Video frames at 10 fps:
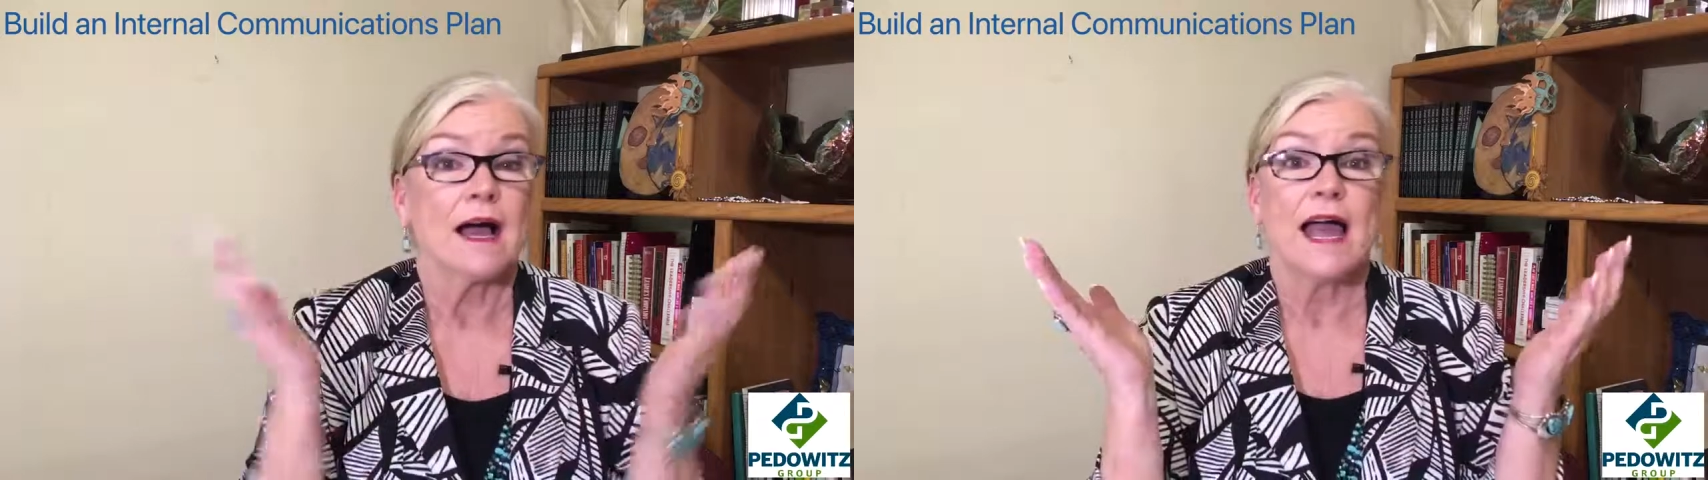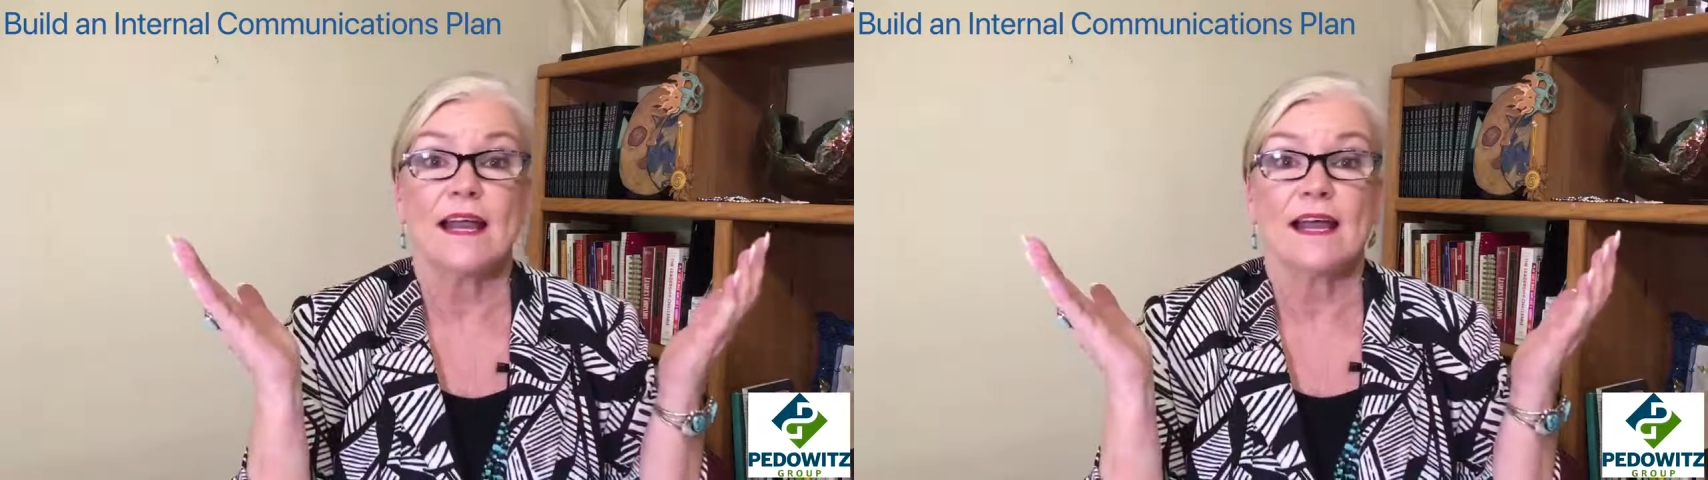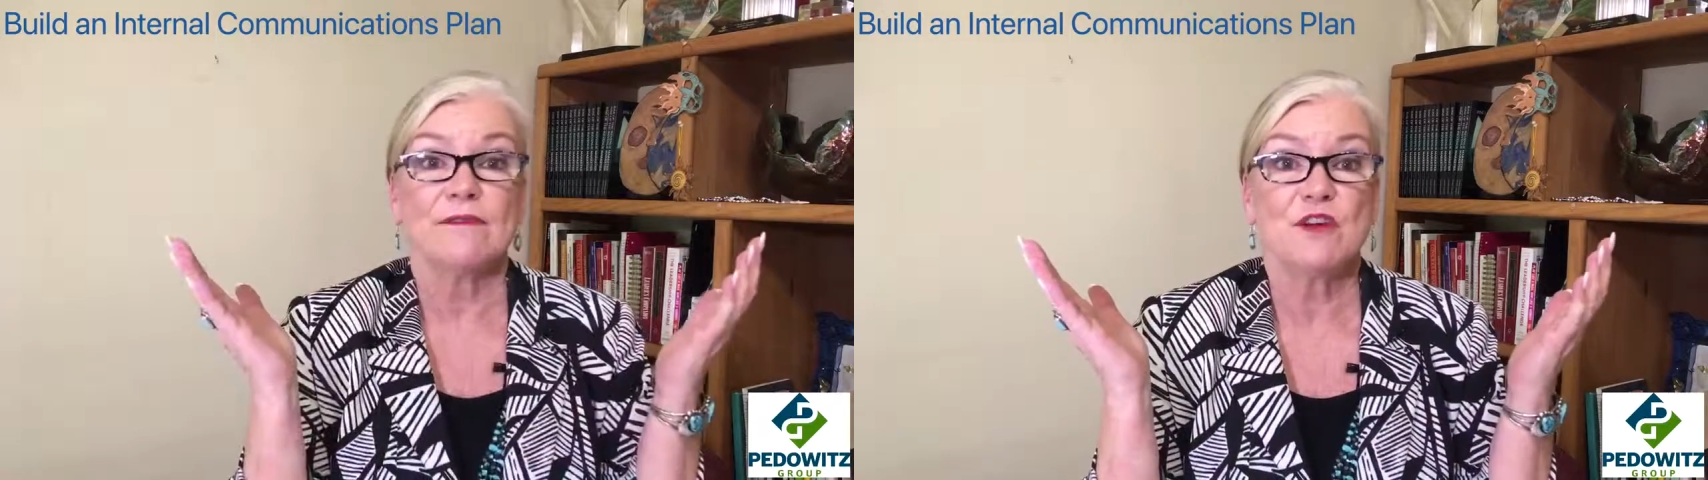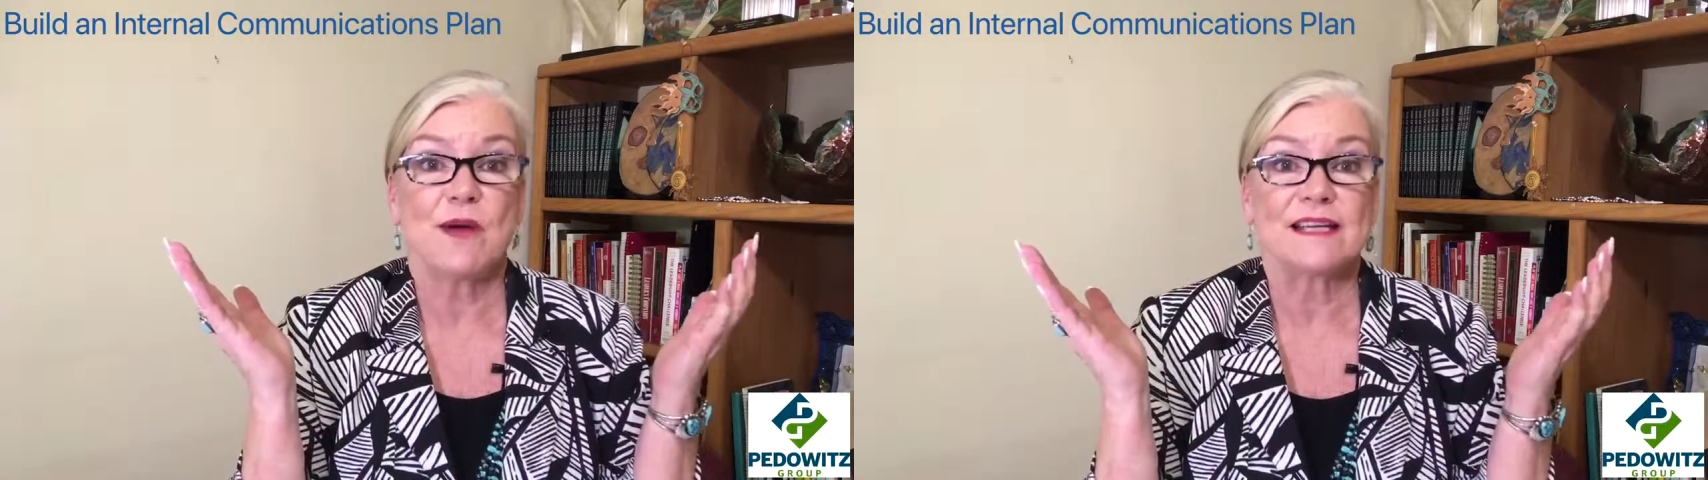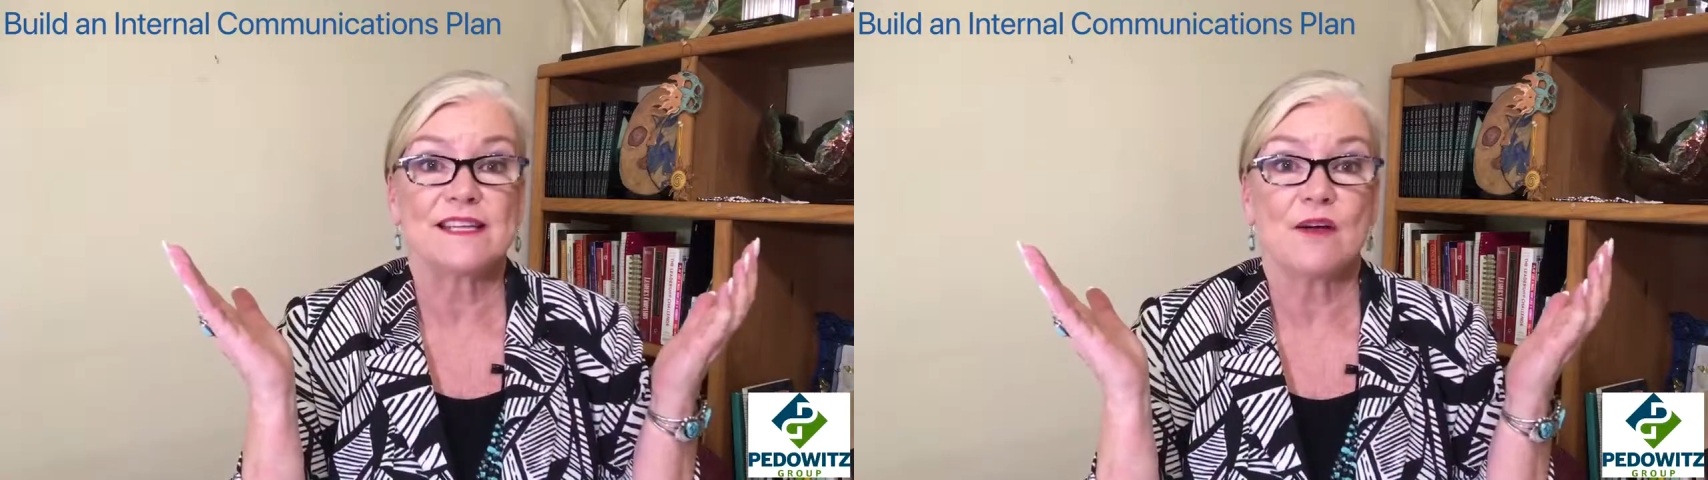And I have no
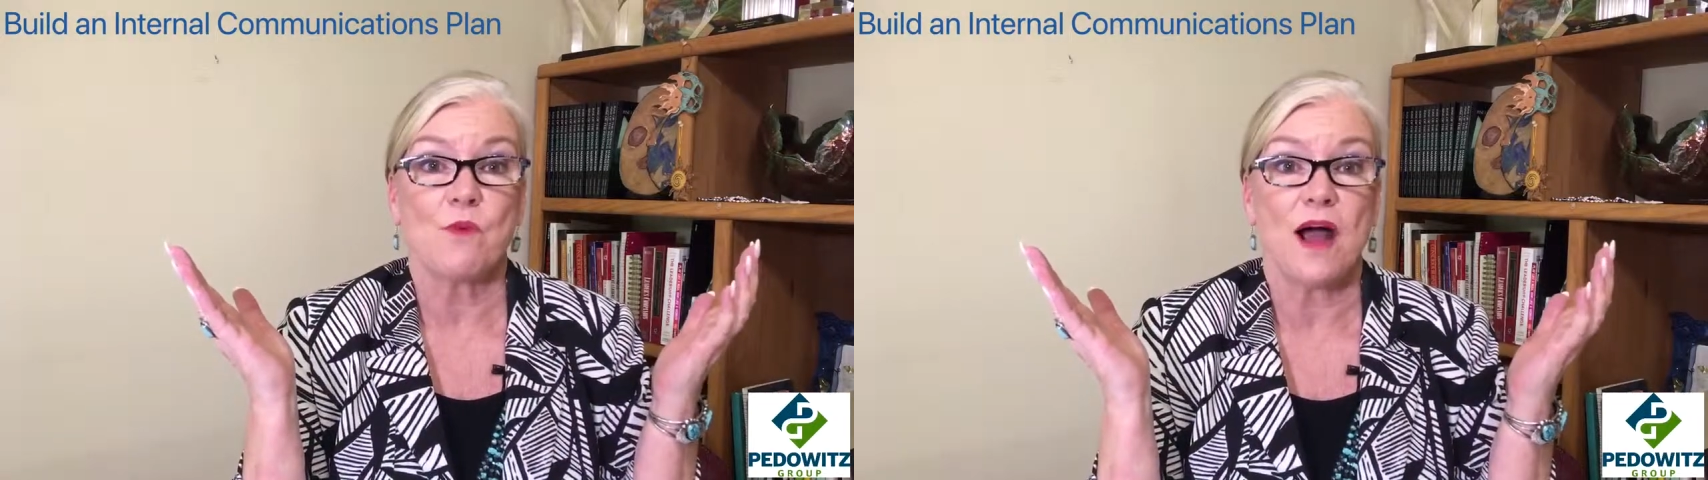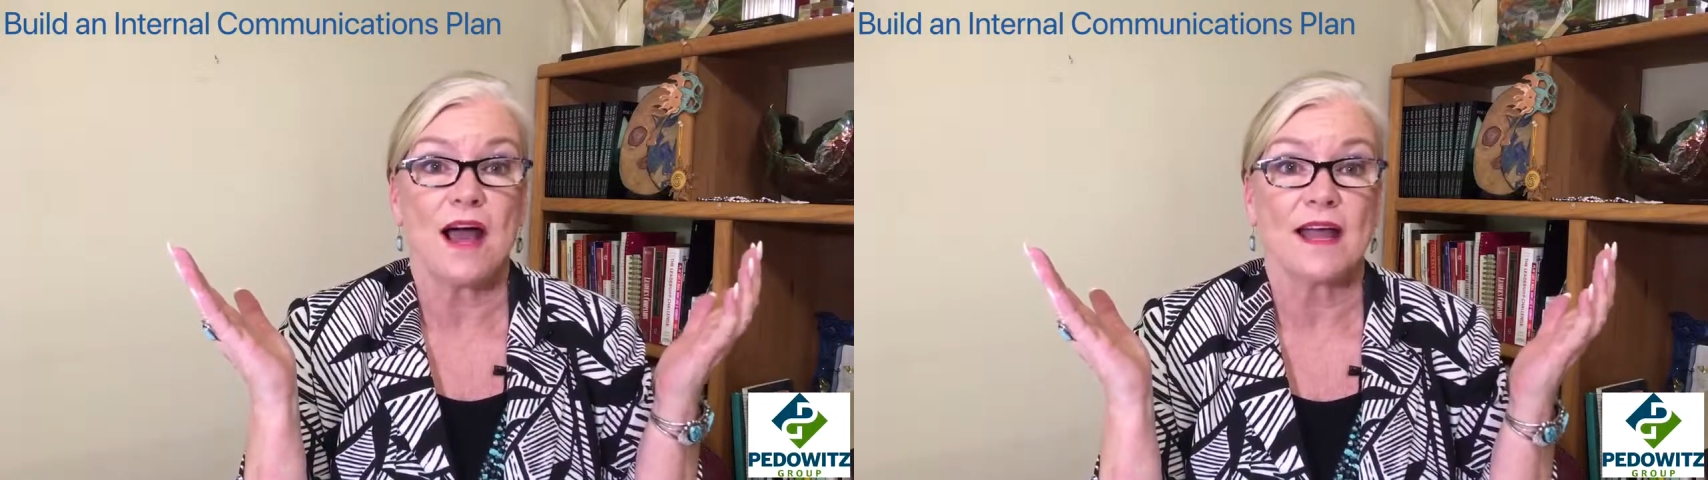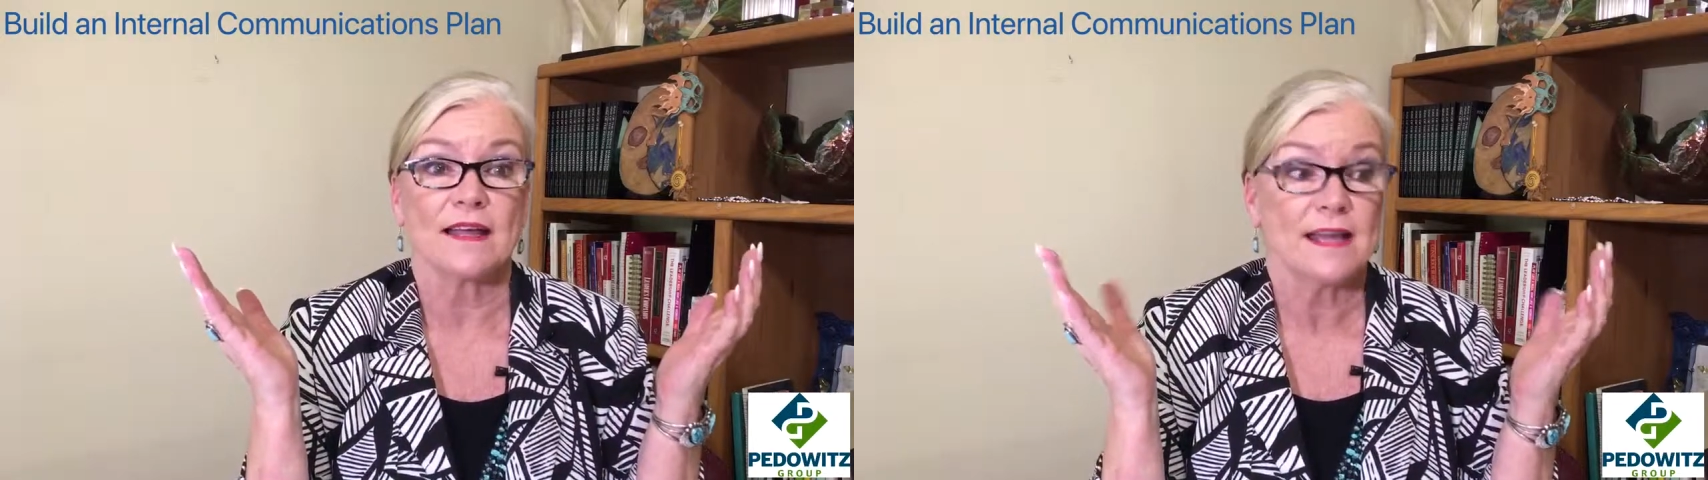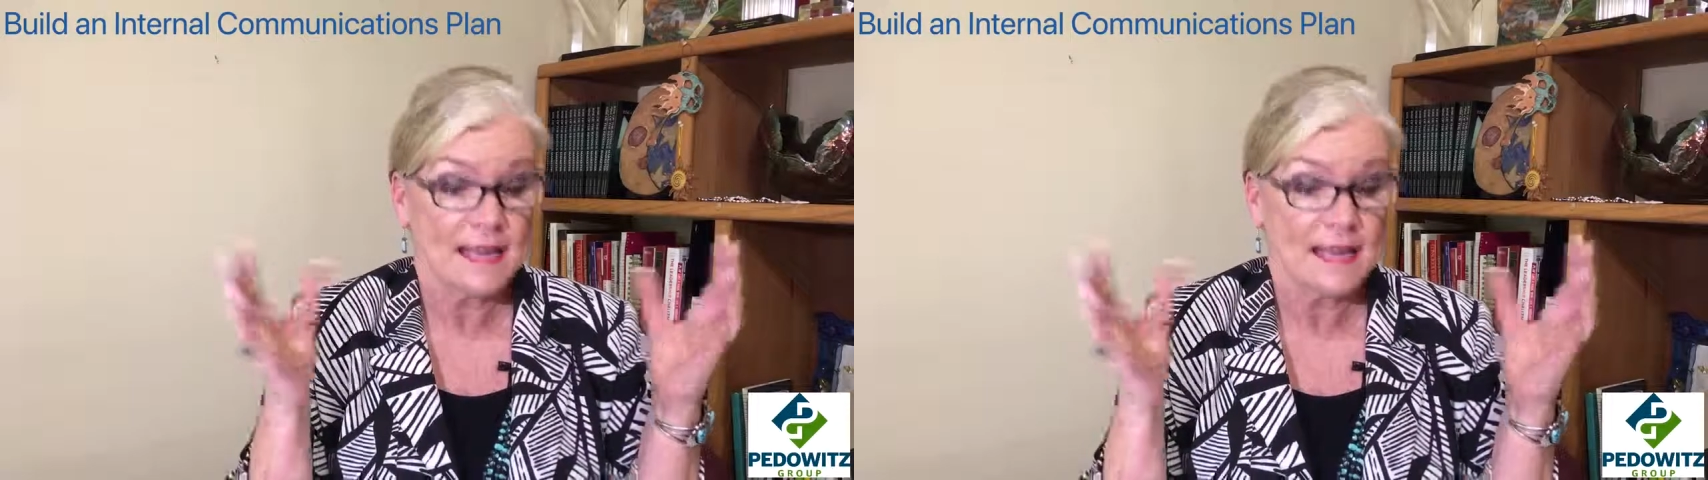idea why.